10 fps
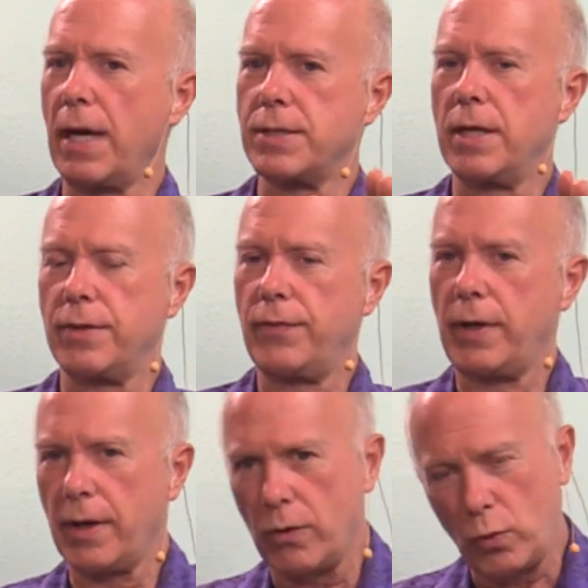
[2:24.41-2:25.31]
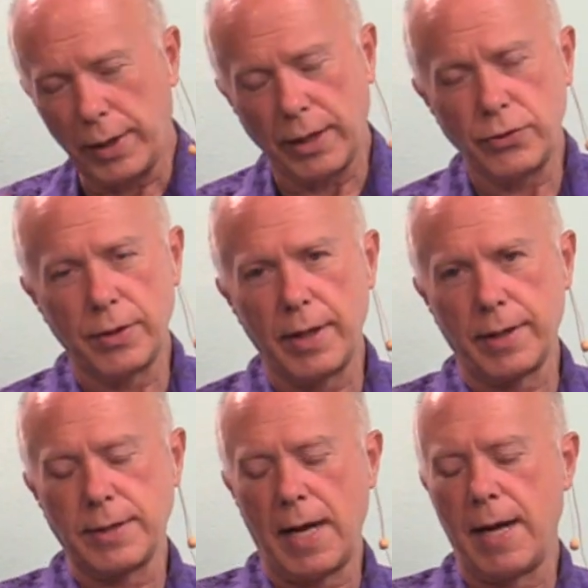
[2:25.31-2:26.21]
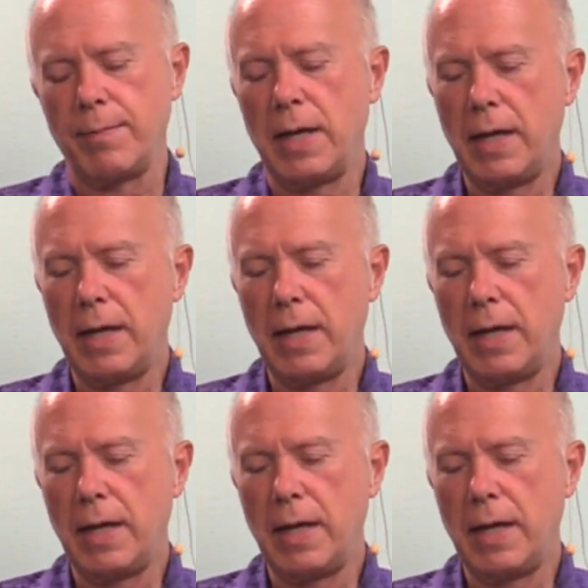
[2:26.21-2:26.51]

That's another video. We'll get to it another time,